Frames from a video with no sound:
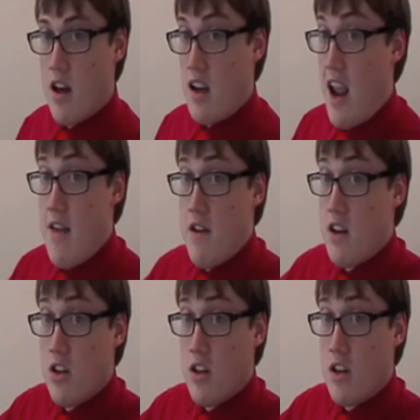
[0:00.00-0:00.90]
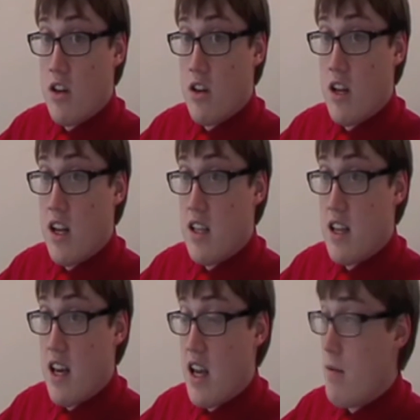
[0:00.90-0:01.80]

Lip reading: Cave-in could occur at any time,